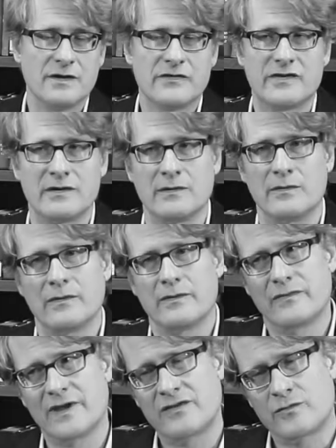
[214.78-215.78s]
So
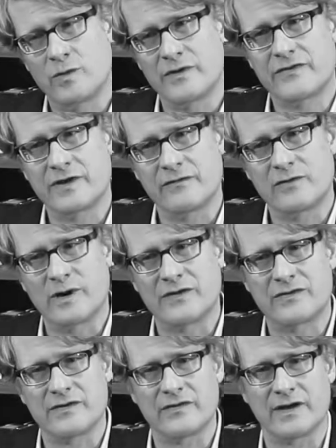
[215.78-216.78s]
that's one set of
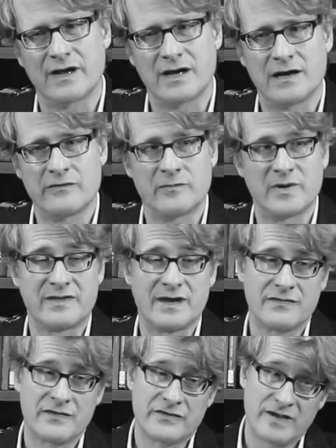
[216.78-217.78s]
questions I have, but
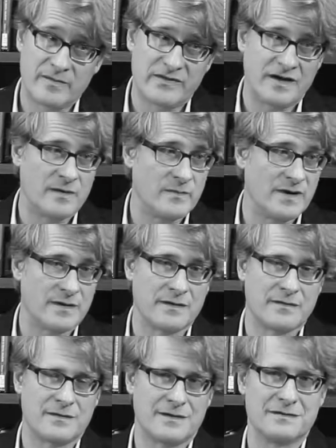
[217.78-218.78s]
then at the same time
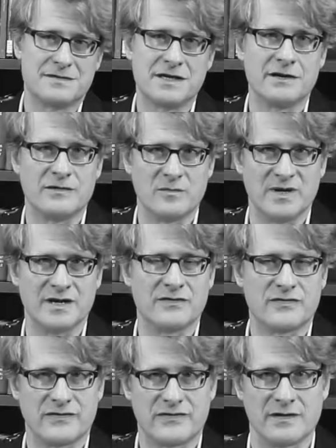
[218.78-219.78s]
I continue to be
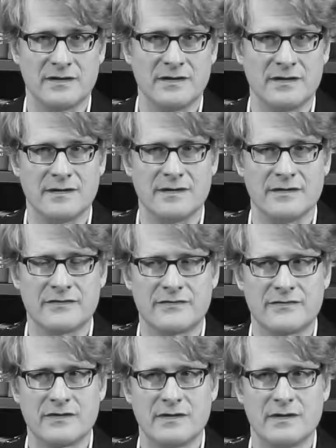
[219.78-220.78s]
interested in
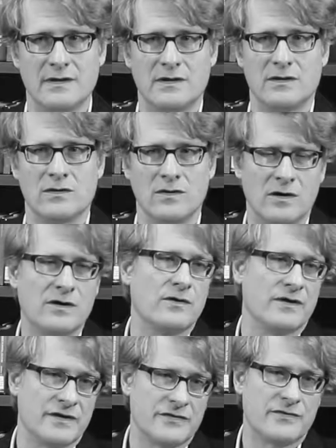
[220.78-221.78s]
this
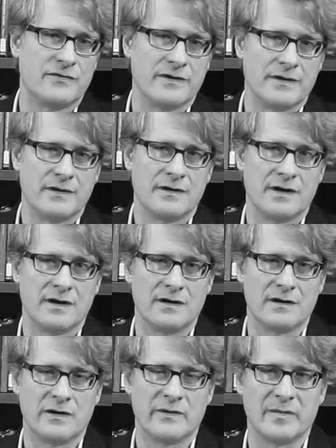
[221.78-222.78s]
longer history
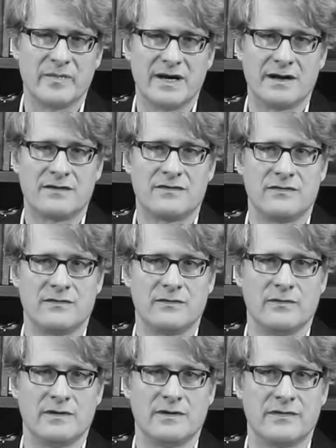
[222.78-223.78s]
going back
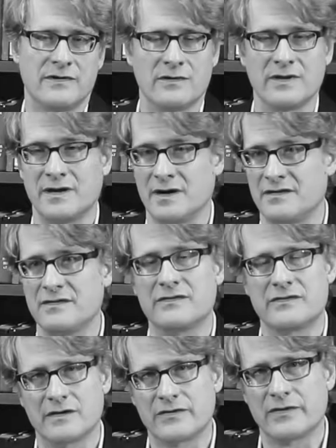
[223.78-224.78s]
to the early 19th
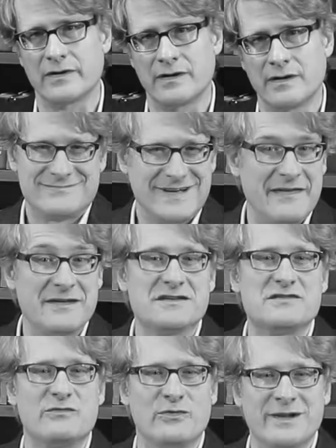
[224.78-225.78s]
century. I think
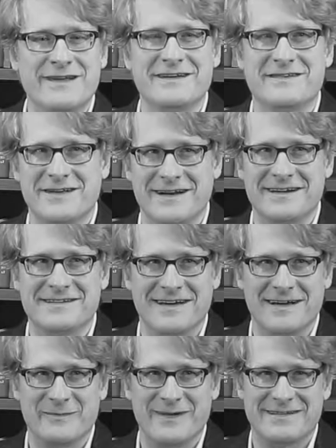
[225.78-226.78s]
it's a really exciting
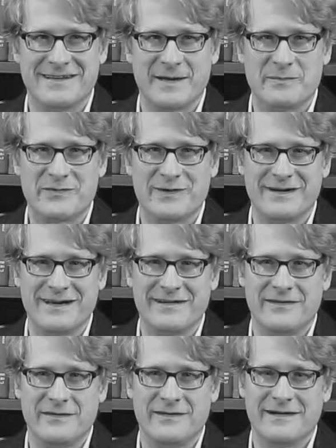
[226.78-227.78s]
time at TAPS right
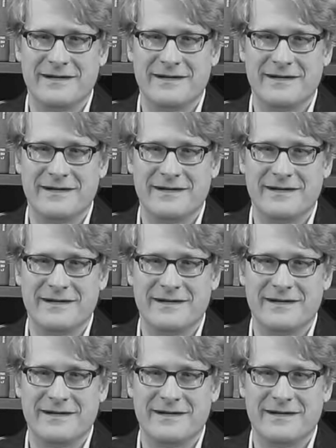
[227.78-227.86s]
now.